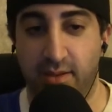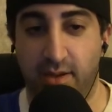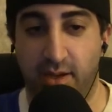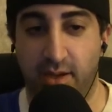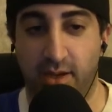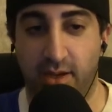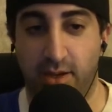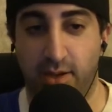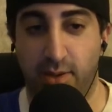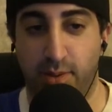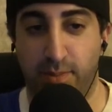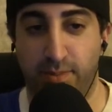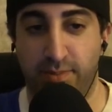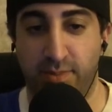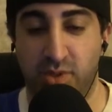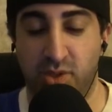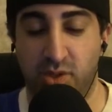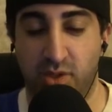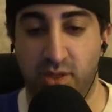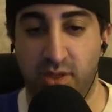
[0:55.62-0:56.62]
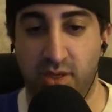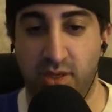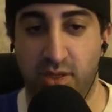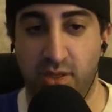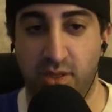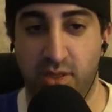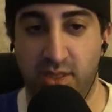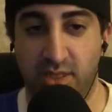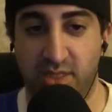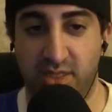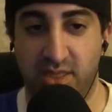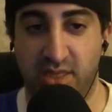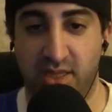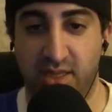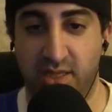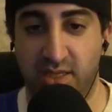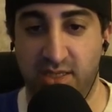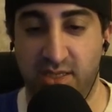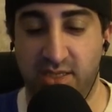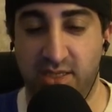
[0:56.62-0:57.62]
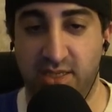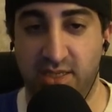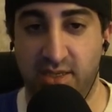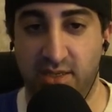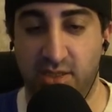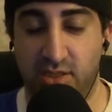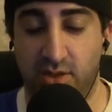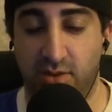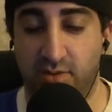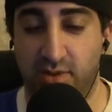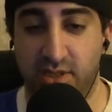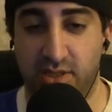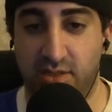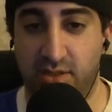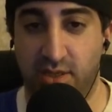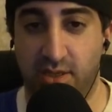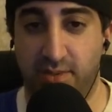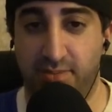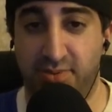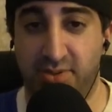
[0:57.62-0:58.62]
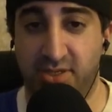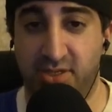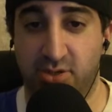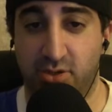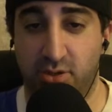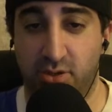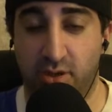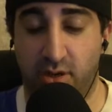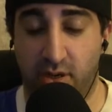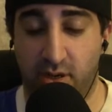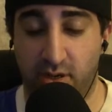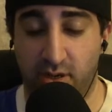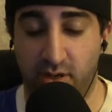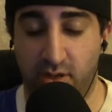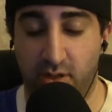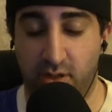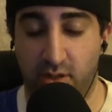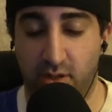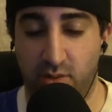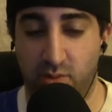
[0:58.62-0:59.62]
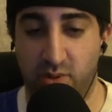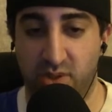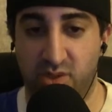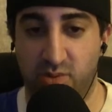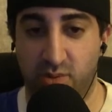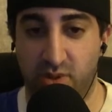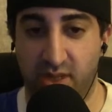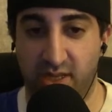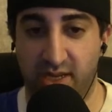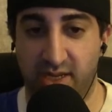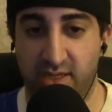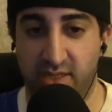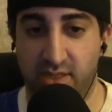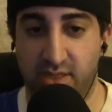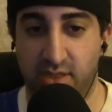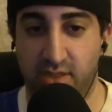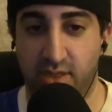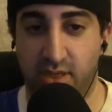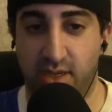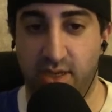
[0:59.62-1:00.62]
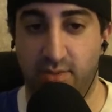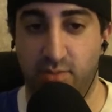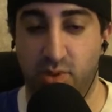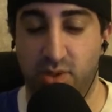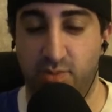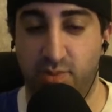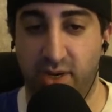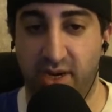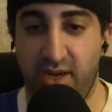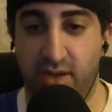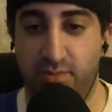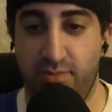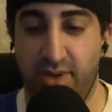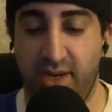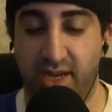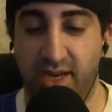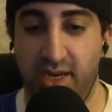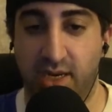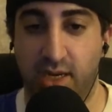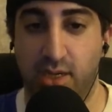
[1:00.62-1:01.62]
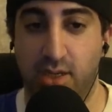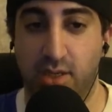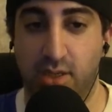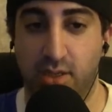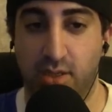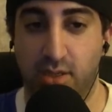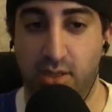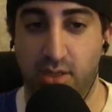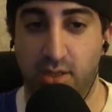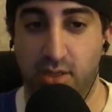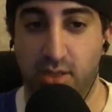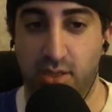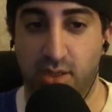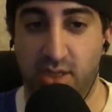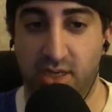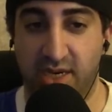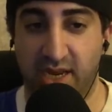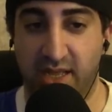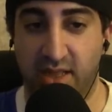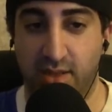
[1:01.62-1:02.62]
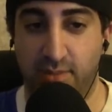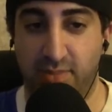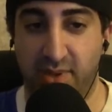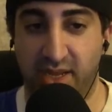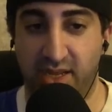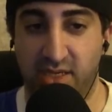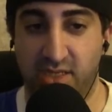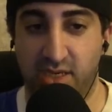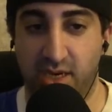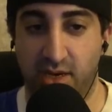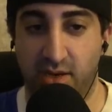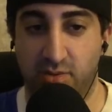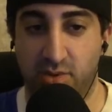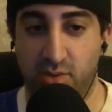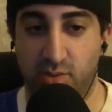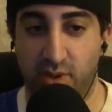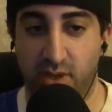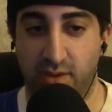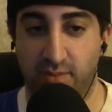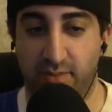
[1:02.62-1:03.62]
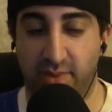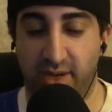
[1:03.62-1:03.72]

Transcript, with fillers: um, so the this this is so this absurd article was released um, was put out by the Daily Beast and it was written